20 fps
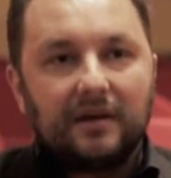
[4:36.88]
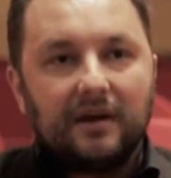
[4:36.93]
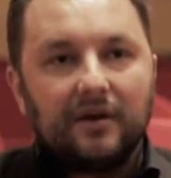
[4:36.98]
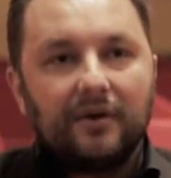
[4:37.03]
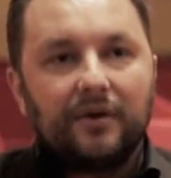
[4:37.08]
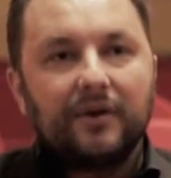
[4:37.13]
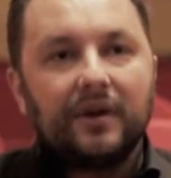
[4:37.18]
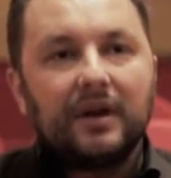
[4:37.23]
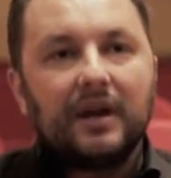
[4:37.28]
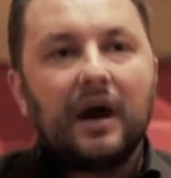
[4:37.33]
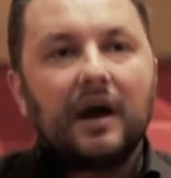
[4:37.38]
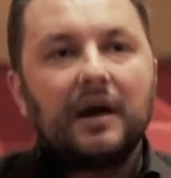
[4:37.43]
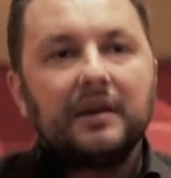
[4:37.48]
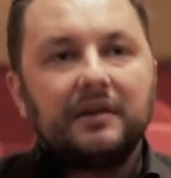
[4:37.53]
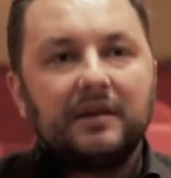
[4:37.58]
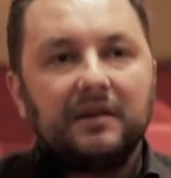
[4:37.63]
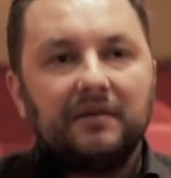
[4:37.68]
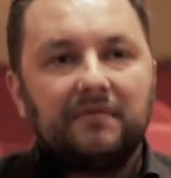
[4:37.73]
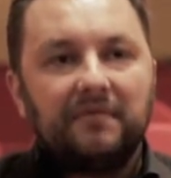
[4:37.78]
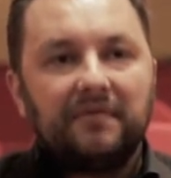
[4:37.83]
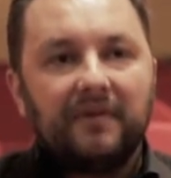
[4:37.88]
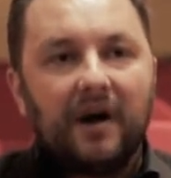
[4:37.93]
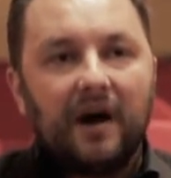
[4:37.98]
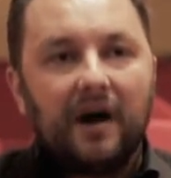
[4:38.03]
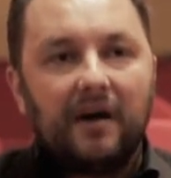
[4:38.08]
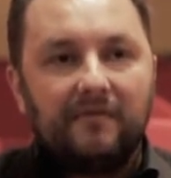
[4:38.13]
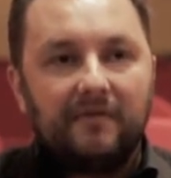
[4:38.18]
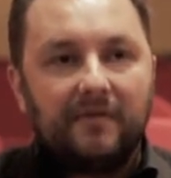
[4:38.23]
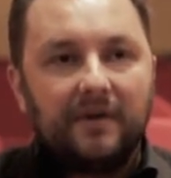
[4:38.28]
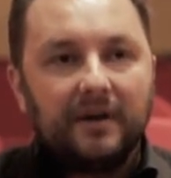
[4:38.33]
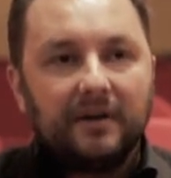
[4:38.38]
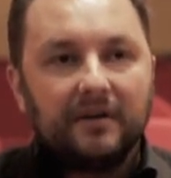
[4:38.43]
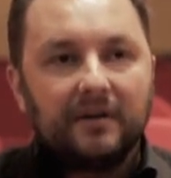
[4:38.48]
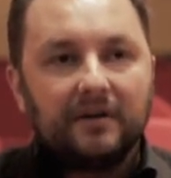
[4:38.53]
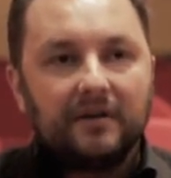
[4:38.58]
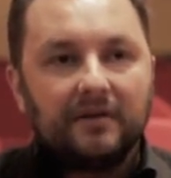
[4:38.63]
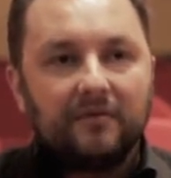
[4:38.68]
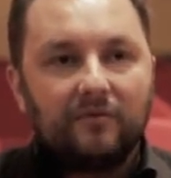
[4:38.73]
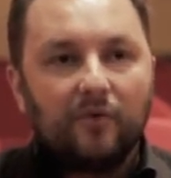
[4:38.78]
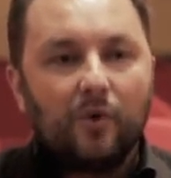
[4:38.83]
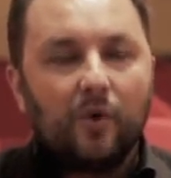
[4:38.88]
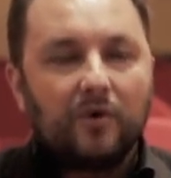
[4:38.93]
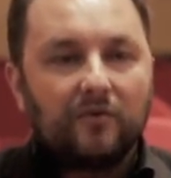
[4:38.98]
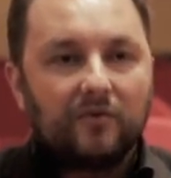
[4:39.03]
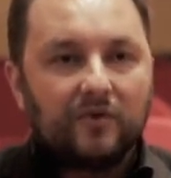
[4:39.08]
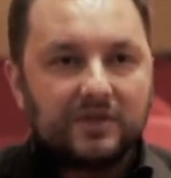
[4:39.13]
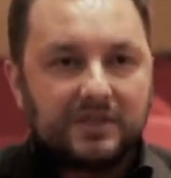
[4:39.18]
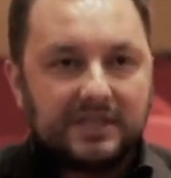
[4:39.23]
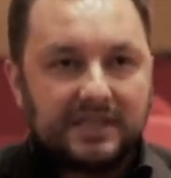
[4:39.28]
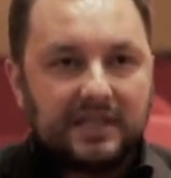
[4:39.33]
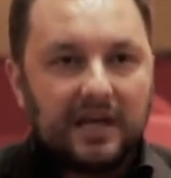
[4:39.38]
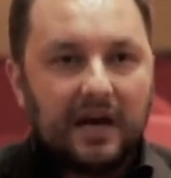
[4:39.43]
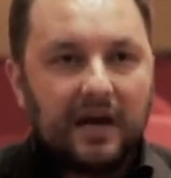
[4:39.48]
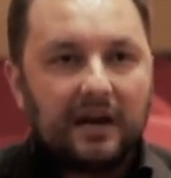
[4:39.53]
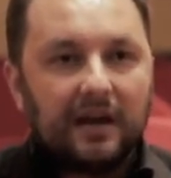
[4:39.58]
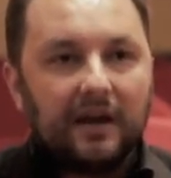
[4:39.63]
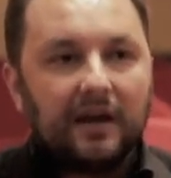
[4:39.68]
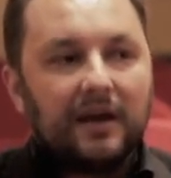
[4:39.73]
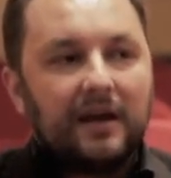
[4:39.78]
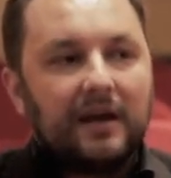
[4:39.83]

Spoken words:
on a 95 when the war was done,